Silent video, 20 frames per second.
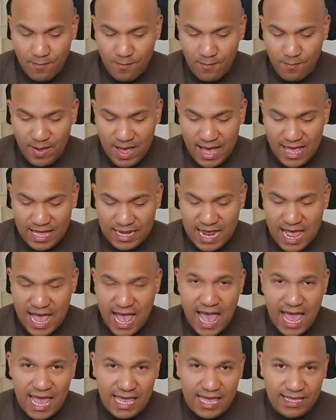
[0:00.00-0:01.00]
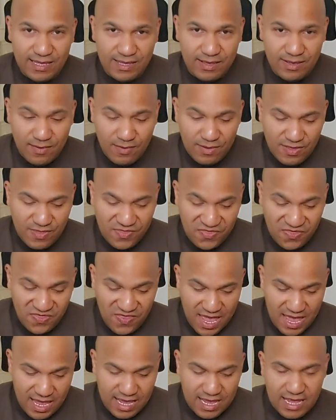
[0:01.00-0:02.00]
But I
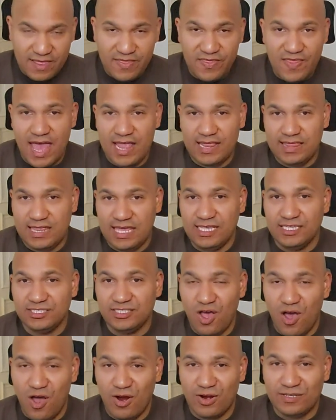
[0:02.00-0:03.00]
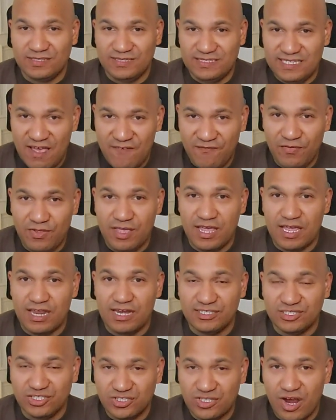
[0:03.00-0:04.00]
think that these are definitely going
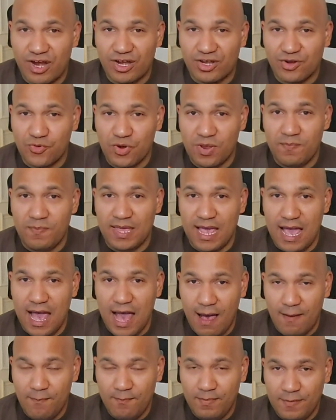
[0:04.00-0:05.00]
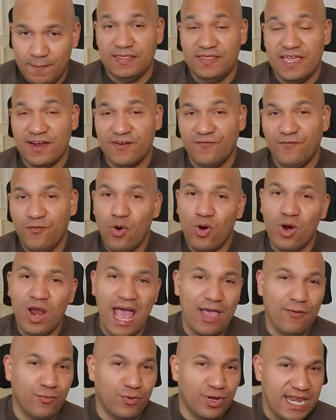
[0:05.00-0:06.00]
to start creeping up. Therefore,
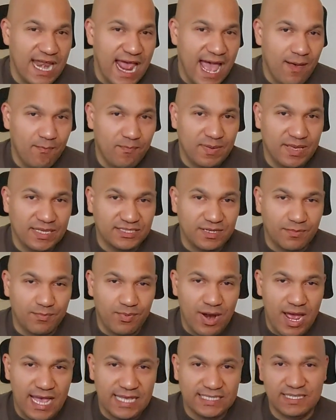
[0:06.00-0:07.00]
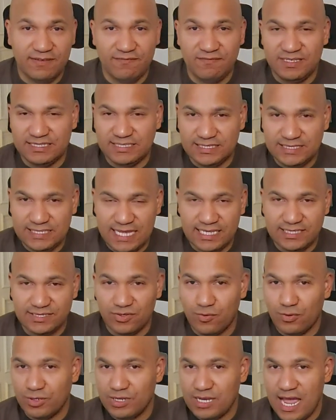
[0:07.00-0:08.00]
I would not be surprised if in
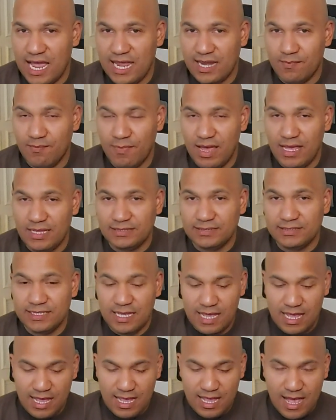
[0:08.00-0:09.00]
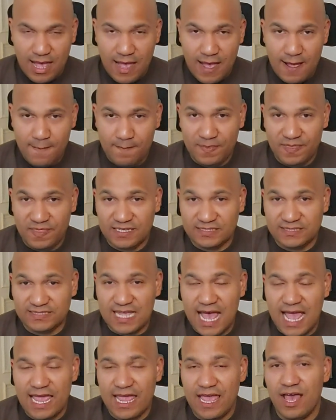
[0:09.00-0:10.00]
6 or 9 months, the
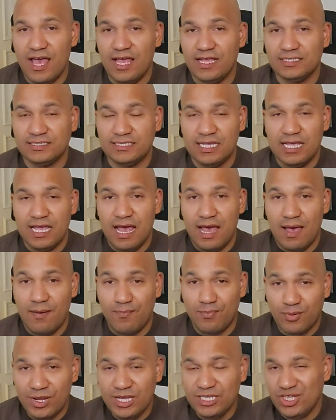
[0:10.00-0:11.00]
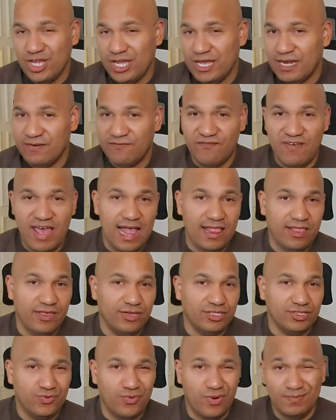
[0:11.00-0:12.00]
Zyons appreciate in
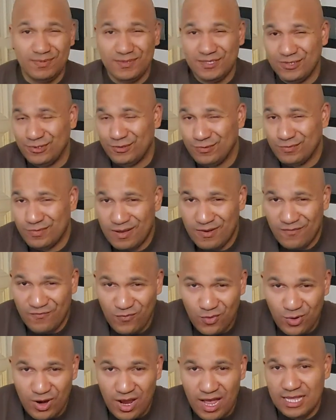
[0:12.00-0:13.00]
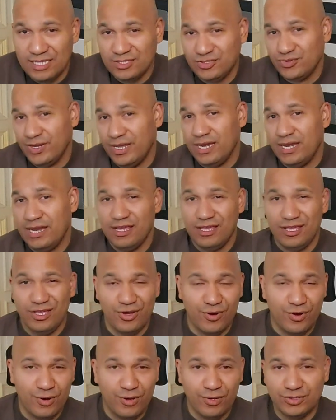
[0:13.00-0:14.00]
value to up to 400
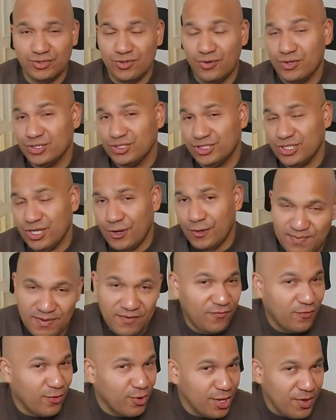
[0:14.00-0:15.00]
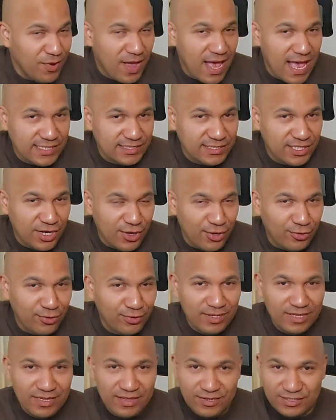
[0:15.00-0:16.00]
euros or so. Before you guys go,
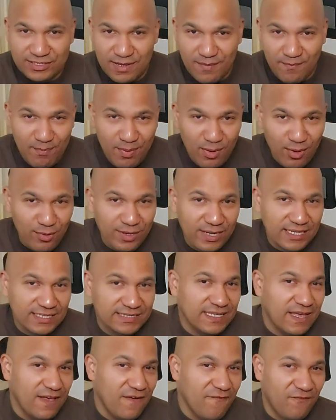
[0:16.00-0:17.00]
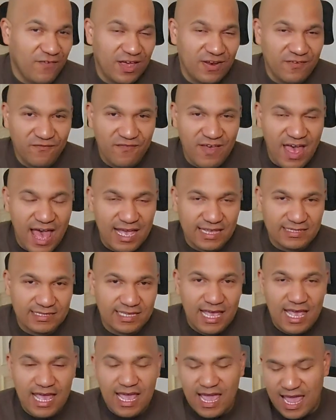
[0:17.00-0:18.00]
there's a bonus fun fact,
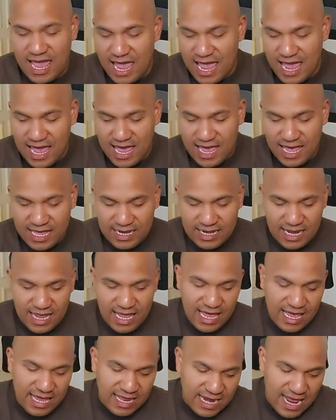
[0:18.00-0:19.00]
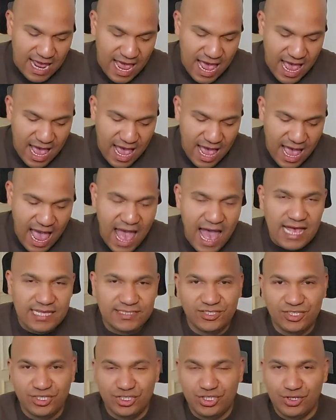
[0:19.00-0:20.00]
and it
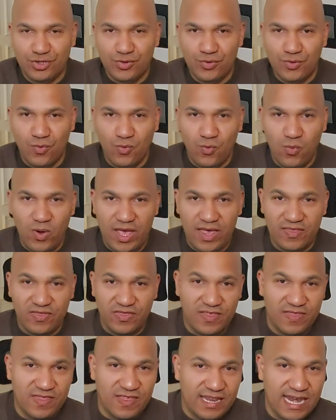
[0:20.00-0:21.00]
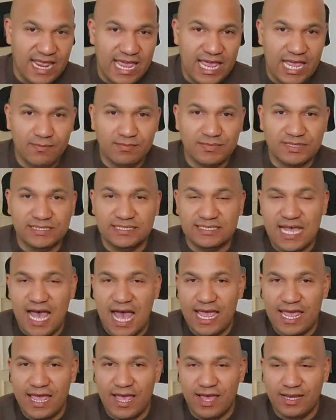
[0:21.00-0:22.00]
has to do with the name
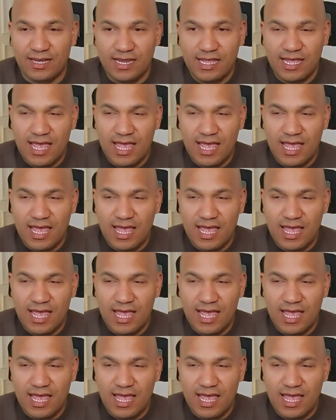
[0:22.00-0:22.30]
Zyon.